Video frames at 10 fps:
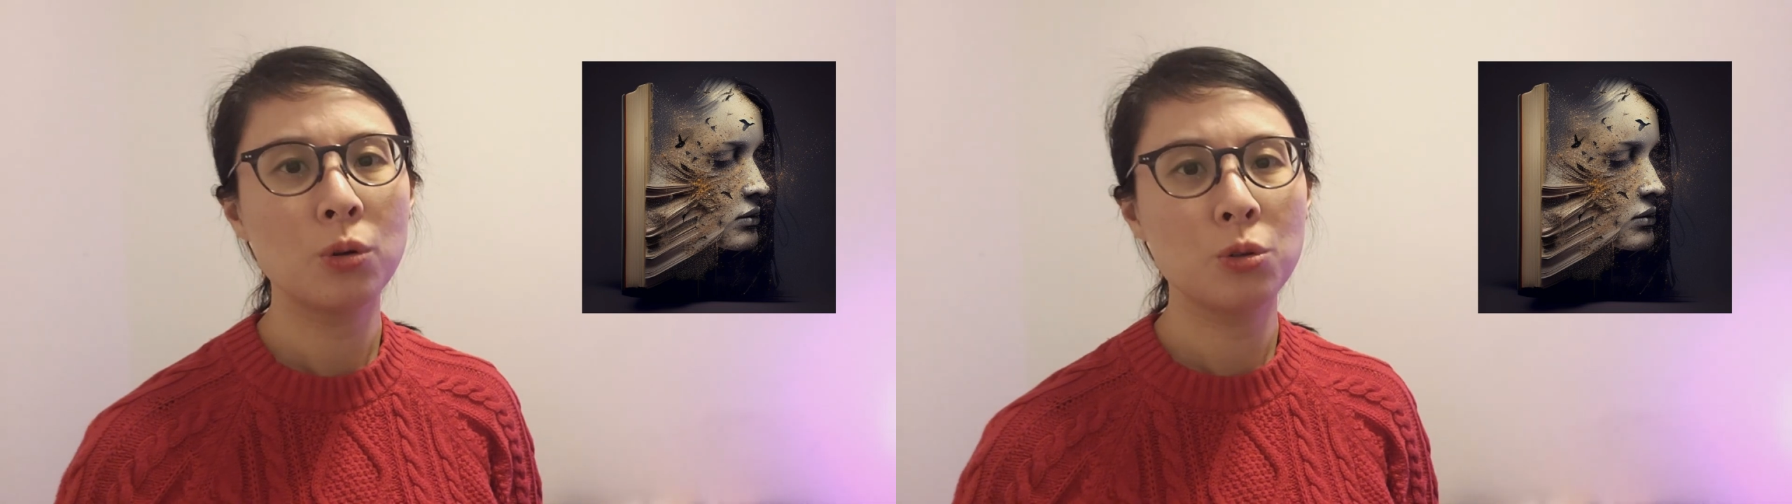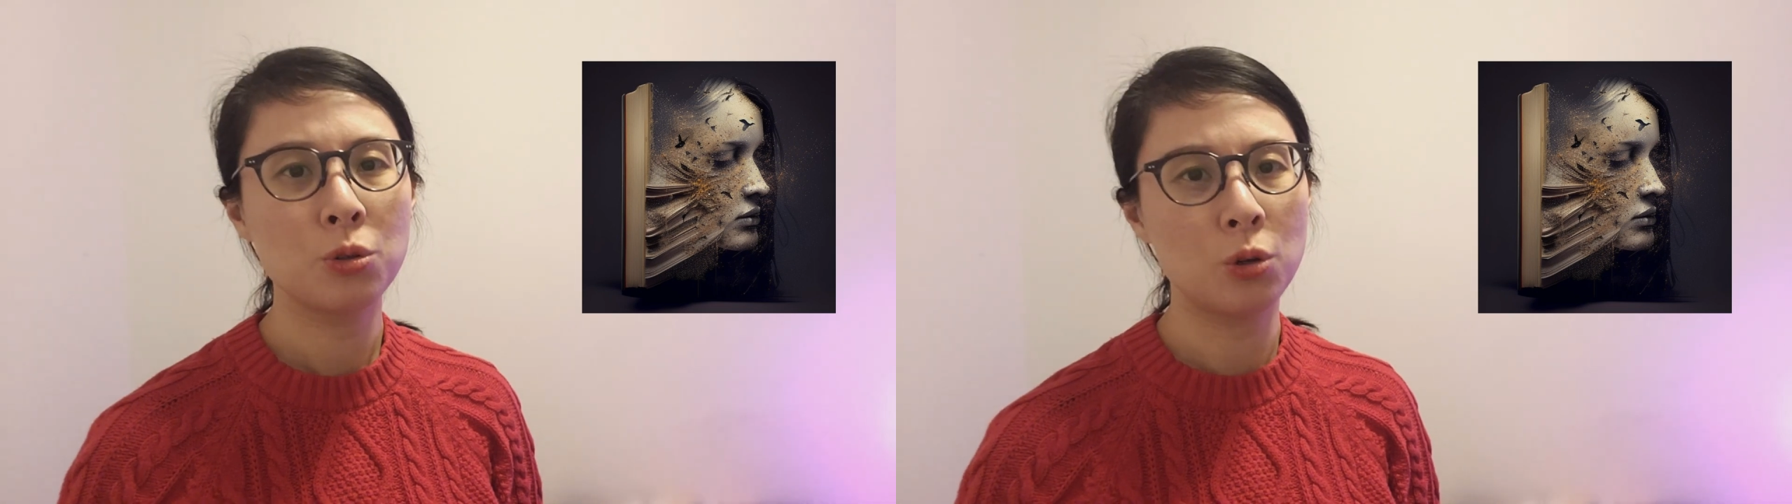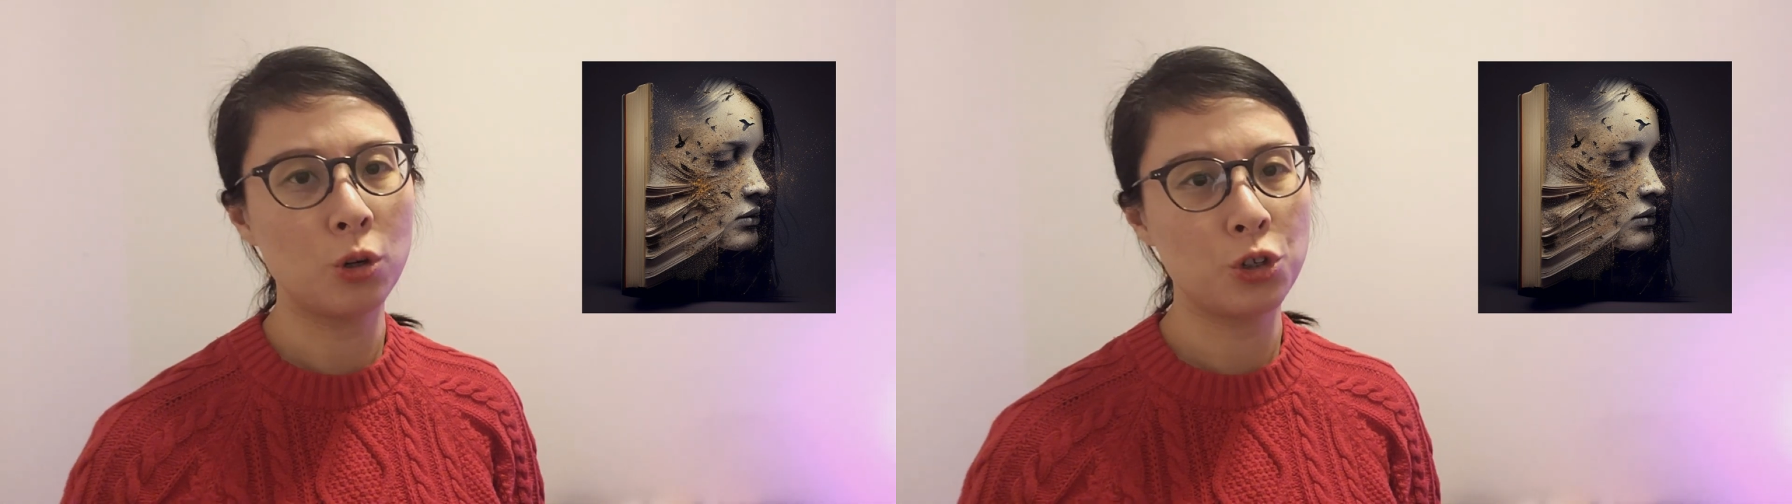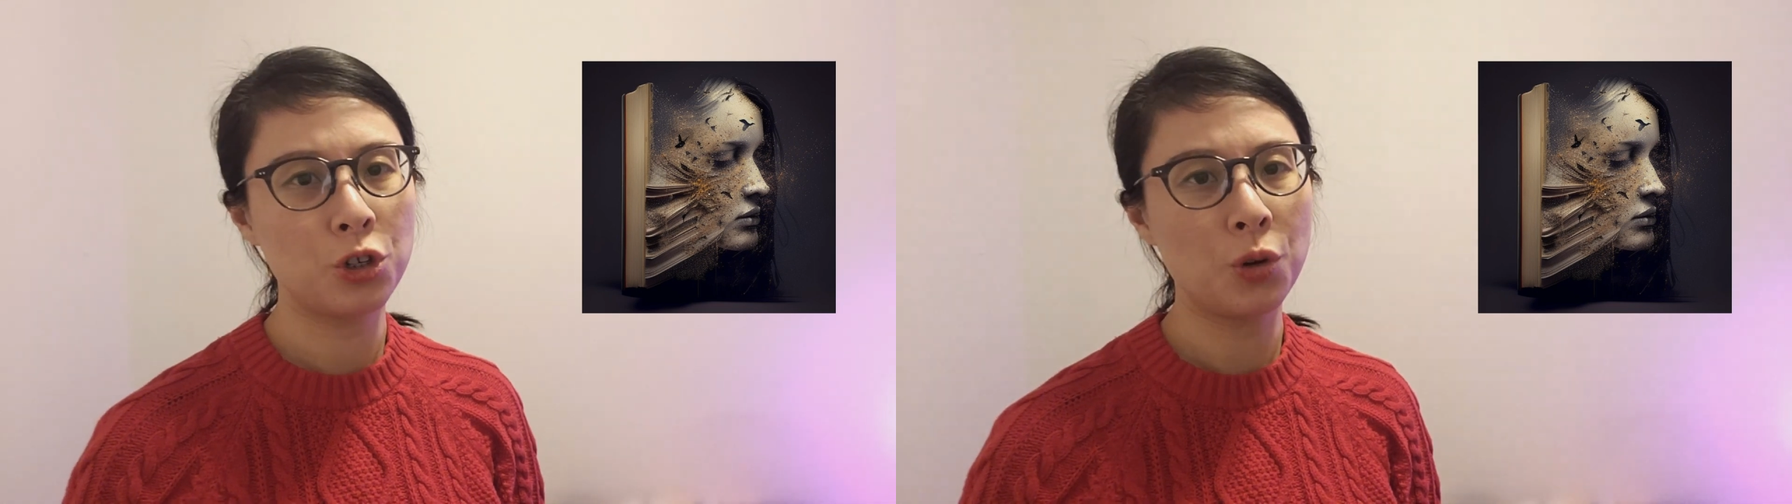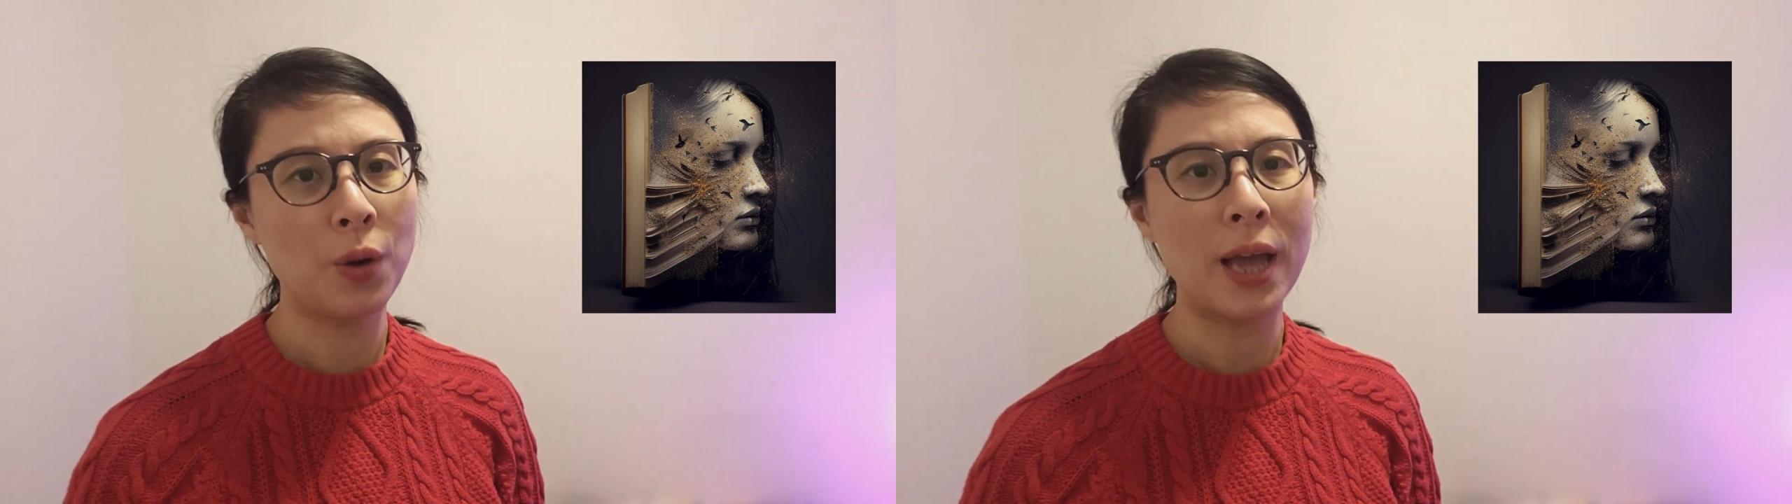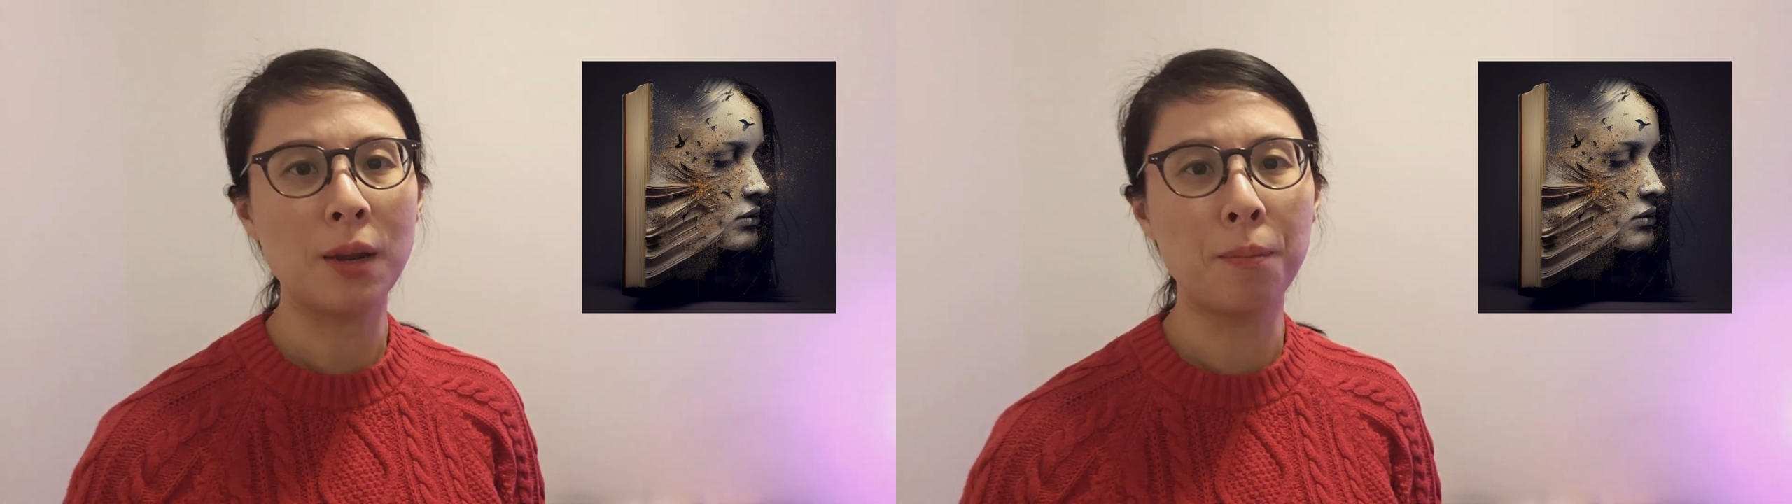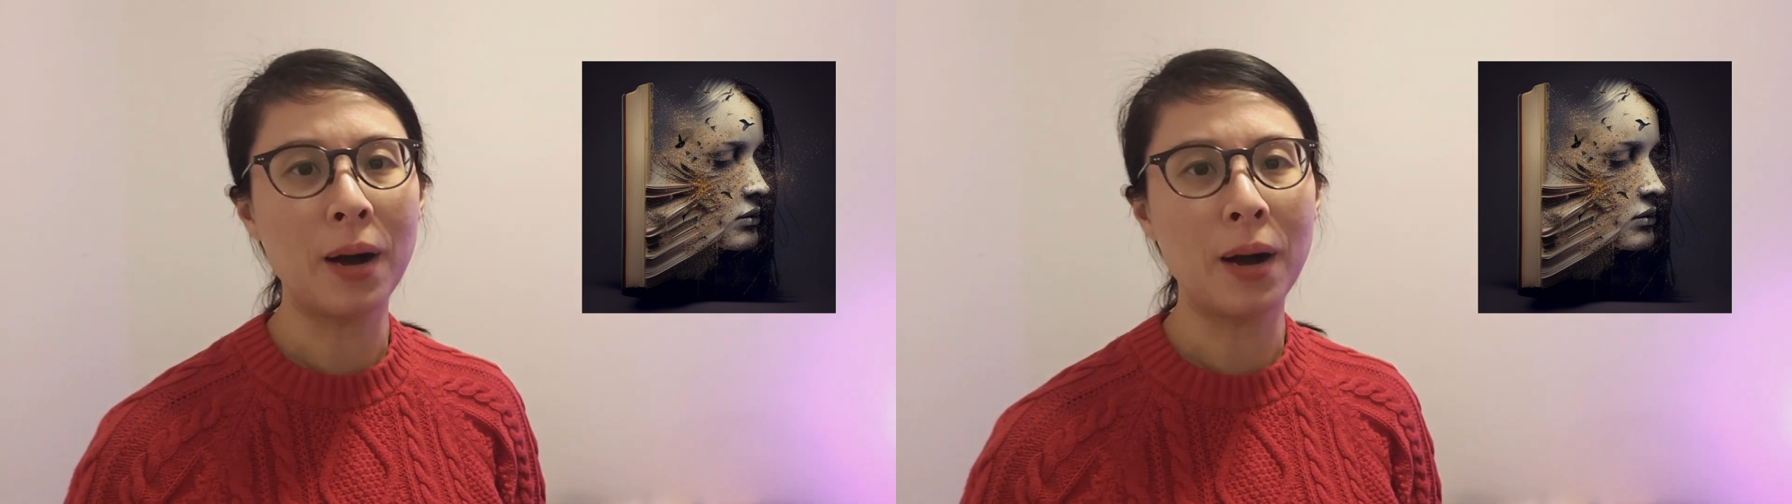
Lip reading: social, and